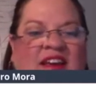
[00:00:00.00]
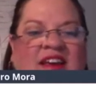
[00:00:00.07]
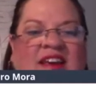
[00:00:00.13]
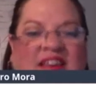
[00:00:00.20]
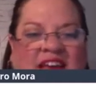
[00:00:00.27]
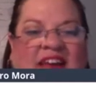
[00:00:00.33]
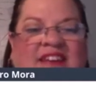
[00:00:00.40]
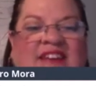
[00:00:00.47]

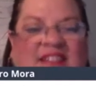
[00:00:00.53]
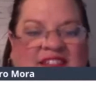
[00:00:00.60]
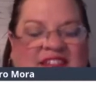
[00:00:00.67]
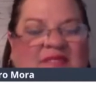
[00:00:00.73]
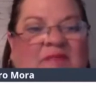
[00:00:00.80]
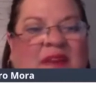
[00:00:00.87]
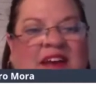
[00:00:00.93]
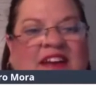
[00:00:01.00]
Yes,
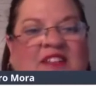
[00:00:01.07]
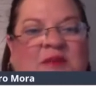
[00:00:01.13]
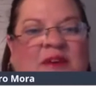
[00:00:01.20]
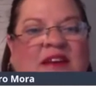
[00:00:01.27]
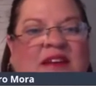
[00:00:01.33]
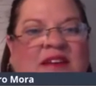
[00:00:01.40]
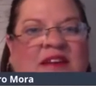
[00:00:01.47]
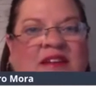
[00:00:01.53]
my
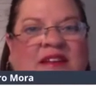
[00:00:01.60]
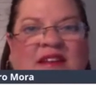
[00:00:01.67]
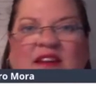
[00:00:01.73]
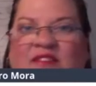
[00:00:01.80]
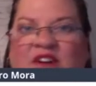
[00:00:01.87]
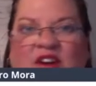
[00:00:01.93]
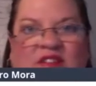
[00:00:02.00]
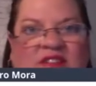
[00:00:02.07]
husband
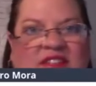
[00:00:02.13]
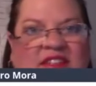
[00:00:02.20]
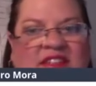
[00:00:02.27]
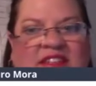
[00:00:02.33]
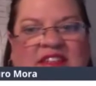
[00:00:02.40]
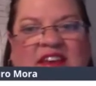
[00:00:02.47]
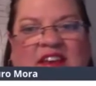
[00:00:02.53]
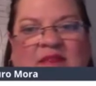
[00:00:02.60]
never goes
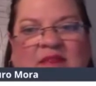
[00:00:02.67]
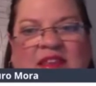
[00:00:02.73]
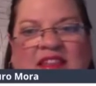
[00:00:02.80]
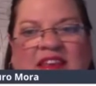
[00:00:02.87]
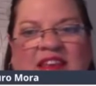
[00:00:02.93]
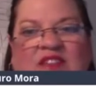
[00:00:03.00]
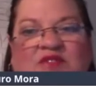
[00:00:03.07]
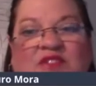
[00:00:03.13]
easy on me.
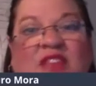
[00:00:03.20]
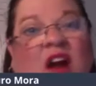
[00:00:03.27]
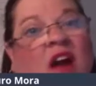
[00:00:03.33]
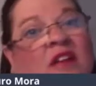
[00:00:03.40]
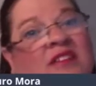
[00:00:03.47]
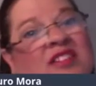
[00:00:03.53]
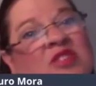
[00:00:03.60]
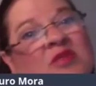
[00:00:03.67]
Thanks for the
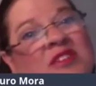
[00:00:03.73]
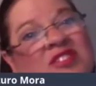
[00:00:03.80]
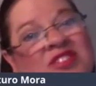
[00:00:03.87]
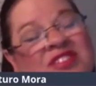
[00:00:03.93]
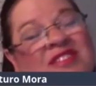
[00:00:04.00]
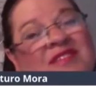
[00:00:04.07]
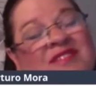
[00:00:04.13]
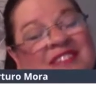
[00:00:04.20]
hardest
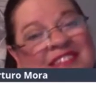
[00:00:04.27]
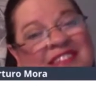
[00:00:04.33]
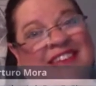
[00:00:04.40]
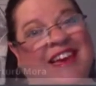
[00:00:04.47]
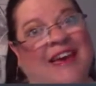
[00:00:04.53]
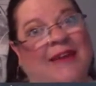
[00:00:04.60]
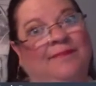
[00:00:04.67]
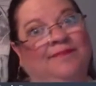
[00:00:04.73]
question of the
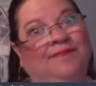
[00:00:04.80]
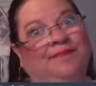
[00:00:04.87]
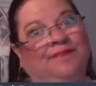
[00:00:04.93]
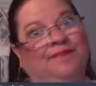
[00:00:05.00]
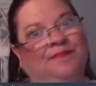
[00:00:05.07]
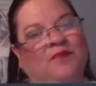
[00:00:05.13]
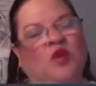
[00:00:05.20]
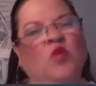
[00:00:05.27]
day.
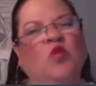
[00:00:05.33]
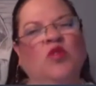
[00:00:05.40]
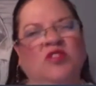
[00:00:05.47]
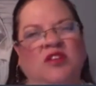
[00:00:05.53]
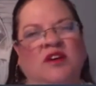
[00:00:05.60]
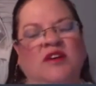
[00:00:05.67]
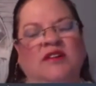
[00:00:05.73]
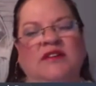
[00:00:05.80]
We'll
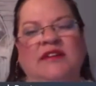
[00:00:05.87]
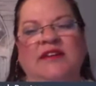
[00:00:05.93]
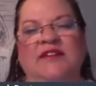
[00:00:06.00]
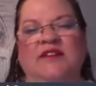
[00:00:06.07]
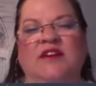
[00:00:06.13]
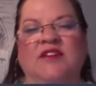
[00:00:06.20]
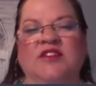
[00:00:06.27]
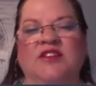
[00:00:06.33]
talk
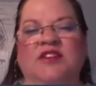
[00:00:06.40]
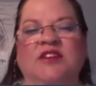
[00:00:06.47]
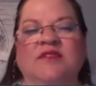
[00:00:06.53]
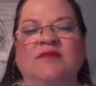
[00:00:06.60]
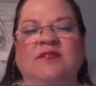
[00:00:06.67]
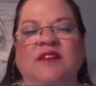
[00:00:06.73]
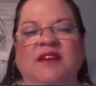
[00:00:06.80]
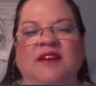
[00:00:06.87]
later,
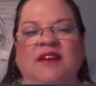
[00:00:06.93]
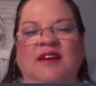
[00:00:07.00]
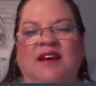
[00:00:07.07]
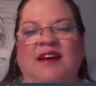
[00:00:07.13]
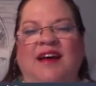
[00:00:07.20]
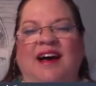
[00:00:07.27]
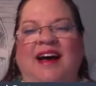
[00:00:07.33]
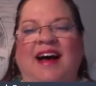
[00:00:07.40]
Arturo.
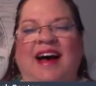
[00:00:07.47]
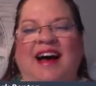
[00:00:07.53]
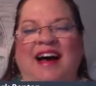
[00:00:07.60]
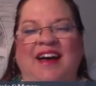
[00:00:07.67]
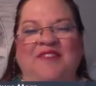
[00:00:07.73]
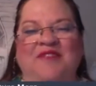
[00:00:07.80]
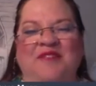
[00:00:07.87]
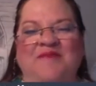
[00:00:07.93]

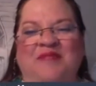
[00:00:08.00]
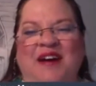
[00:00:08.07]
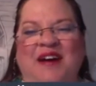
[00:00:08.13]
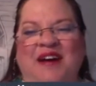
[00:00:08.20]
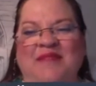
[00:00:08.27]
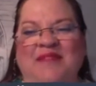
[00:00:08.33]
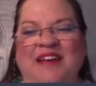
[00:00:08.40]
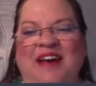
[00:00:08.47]
Hi from
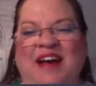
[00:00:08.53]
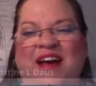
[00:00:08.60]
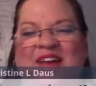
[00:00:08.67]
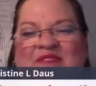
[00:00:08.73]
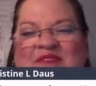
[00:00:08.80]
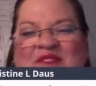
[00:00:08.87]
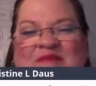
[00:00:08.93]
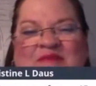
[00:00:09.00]
Bobby. Hi
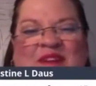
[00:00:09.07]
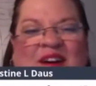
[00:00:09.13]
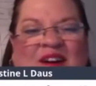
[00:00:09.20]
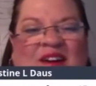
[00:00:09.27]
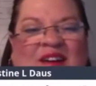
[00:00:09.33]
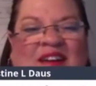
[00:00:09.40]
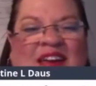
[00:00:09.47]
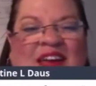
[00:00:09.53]
from
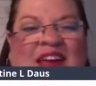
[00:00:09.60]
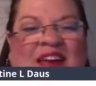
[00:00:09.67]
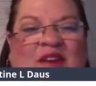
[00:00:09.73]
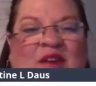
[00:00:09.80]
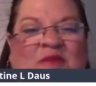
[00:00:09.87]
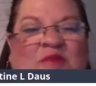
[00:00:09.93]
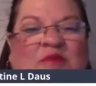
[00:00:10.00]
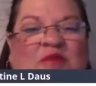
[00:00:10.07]
Mark. And
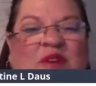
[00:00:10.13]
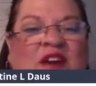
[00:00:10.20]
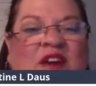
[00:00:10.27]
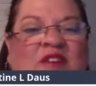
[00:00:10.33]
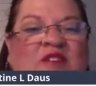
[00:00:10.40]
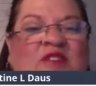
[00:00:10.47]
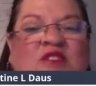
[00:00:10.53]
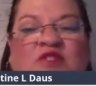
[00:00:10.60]

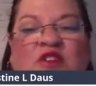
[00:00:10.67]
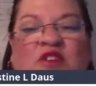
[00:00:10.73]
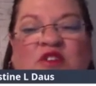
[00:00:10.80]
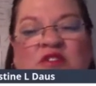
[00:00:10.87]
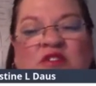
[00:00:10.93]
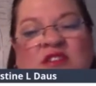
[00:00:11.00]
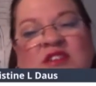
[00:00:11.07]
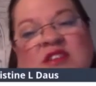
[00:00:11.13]
prayers for
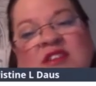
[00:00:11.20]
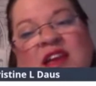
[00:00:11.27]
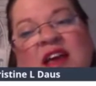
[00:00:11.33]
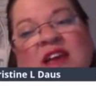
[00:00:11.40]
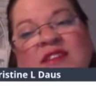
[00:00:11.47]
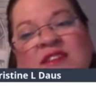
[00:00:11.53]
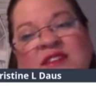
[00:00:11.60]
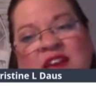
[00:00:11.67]
Chris's
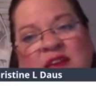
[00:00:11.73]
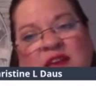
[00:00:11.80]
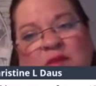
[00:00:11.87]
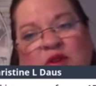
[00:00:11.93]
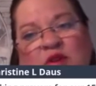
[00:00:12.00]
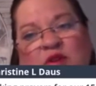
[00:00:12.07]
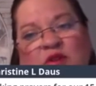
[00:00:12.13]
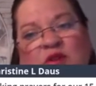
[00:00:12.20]
cat,
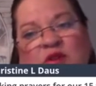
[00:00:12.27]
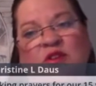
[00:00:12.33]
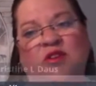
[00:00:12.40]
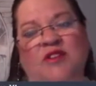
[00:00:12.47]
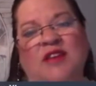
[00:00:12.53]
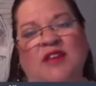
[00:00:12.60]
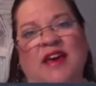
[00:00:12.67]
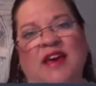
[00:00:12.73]
Sniper, who
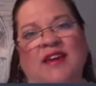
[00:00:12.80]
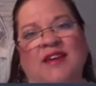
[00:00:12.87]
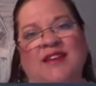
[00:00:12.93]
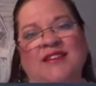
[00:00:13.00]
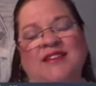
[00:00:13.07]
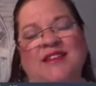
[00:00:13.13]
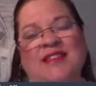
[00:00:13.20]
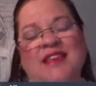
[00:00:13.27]
looks like
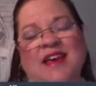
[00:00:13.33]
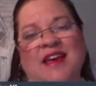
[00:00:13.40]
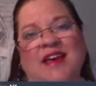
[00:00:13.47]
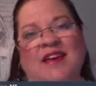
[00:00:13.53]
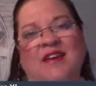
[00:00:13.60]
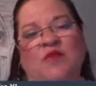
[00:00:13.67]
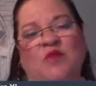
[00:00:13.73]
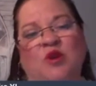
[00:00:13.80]
he's at the
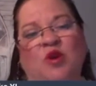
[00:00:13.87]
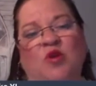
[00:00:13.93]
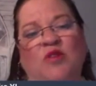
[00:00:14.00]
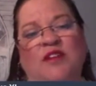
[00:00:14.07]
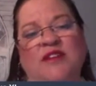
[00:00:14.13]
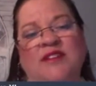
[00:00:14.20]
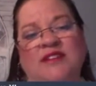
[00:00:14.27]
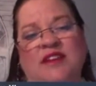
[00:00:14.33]
end, and we're
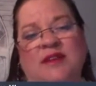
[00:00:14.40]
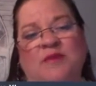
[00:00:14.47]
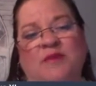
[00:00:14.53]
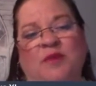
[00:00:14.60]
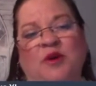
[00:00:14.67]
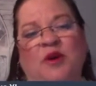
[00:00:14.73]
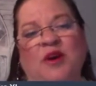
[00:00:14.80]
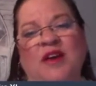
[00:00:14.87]
holding
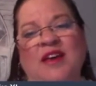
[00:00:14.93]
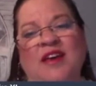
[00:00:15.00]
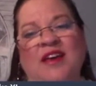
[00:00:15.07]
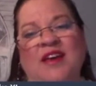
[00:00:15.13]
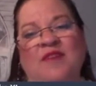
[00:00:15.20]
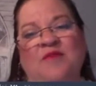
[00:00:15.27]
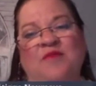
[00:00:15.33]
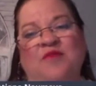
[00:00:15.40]
Sniper
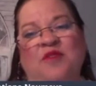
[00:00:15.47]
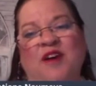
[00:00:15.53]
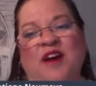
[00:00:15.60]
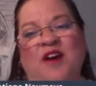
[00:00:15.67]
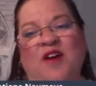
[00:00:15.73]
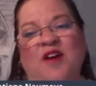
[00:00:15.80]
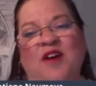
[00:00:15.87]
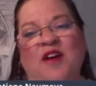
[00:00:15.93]
in
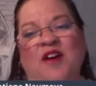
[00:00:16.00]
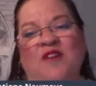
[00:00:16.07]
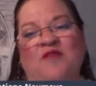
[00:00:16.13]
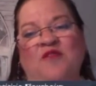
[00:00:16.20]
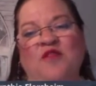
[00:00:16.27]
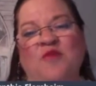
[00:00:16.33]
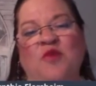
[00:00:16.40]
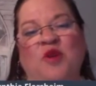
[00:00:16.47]
prayer. A
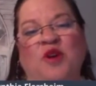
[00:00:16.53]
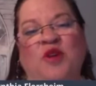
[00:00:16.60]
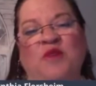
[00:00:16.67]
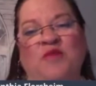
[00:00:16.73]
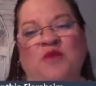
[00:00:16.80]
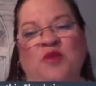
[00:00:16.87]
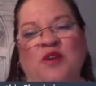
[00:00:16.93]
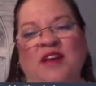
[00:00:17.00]
few more good
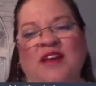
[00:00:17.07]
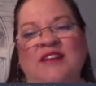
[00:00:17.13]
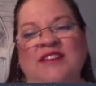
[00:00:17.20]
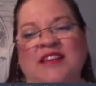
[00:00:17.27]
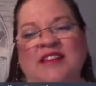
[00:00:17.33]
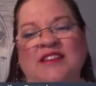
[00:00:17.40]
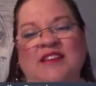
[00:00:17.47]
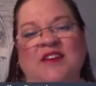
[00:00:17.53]
mornings.
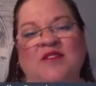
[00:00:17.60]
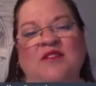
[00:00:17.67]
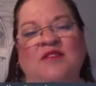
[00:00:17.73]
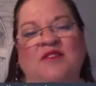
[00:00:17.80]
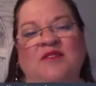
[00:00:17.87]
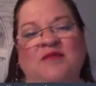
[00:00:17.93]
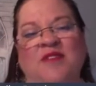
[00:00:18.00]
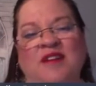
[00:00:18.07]
Hello,
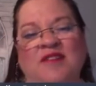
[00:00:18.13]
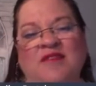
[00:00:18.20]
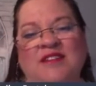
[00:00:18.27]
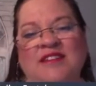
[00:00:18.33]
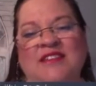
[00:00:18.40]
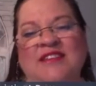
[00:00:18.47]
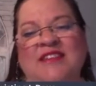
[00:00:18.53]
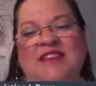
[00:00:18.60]
everyone. We
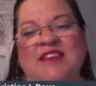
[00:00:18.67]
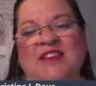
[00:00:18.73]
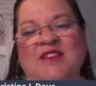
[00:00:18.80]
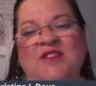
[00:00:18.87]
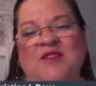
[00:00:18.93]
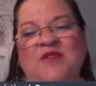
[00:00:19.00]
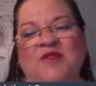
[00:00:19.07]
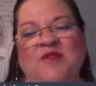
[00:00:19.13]
see
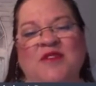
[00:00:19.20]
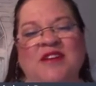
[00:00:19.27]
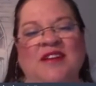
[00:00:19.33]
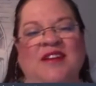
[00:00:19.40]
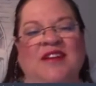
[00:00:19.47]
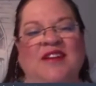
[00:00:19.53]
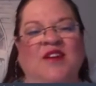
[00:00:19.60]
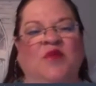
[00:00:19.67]
you.
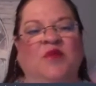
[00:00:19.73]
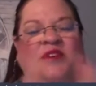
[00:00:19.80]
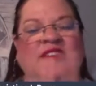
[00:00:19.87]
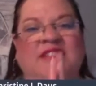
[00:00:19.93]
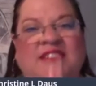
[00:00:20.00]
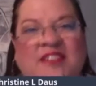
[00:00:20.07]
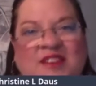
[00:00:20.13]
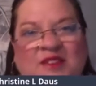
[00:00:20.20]
We
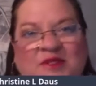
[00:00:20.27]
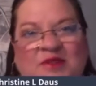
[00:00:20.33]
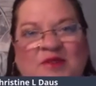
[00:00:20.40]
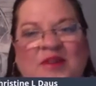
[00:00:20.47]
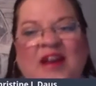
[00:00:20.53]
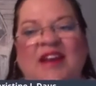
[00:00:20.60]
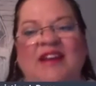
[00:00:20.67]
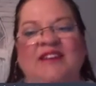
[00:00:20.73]
see
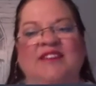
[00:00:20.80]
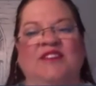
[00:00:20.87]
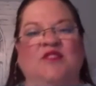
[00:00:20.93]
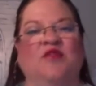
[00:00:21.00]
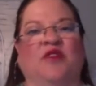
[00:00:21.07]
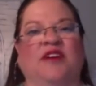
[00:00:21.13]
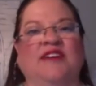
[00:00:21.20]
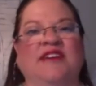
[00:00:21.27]
you, and it's so
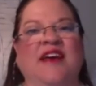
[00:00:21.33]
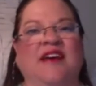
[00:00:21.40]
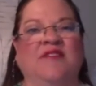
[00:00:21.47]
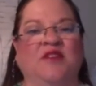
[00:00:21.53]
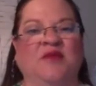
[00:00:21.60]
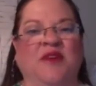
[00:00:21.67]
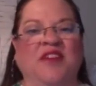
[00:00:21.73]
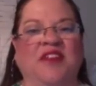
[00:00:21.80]
great to have
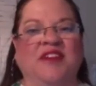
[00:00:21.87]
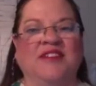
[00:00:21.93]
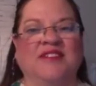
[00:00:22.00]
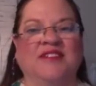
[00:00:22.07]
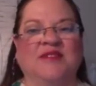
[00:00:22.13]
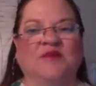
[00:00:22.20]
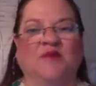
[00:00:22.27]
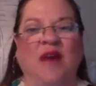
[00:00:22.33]
you with
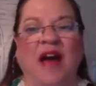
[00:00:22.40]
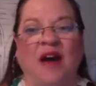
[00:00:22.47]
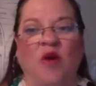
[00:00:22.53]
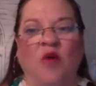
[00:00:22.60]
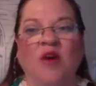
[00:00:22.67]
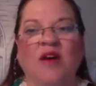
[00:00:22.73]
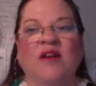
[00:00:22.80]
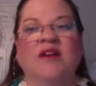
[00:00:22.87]
us.
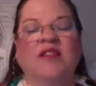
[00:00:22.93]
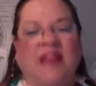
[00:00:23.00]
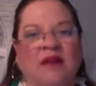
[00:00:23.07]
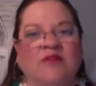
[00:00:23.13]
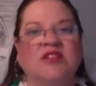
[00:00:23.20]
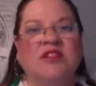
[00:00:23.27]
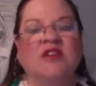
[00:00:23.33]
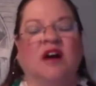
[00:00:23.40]
Wow, that
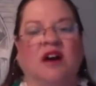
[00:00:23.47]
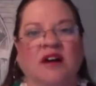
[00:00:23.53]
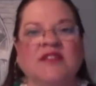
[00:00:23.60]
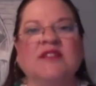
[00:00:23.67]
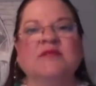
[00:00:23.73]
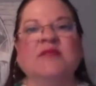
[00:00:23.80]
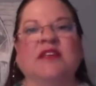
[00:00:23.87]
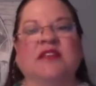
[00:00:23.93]
was an
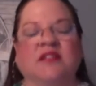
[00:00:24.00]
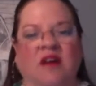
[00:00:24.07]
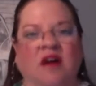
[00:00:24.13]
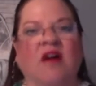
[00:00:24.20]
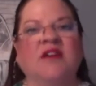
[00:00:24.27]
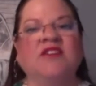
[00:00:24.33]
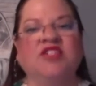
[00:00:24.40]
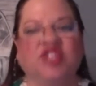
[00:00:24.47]
awesomely
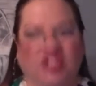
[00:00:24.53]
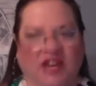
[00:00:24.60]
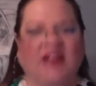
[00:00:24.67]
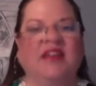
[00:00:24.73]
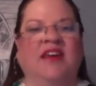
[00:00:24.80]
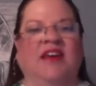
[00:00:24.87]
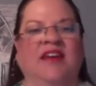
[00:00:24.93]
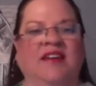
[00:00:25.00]
long
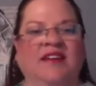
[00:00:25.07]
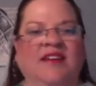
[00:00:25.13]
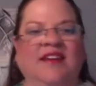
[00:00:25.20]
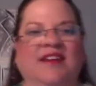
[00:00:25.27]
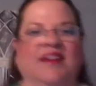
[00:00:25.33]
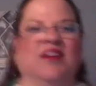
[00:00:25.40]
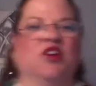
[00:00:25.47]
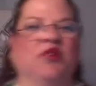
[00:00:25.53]
check-in.
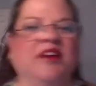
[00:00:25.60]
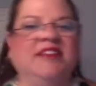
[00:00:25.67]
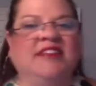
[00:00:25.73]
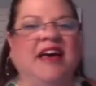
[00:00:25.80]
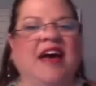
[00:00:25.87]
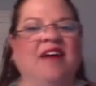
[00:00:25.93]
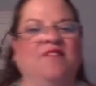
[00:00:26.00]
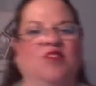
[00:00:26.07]
Great to
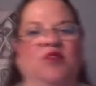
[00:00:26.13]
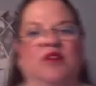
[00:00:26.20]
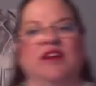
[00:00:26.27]
have you.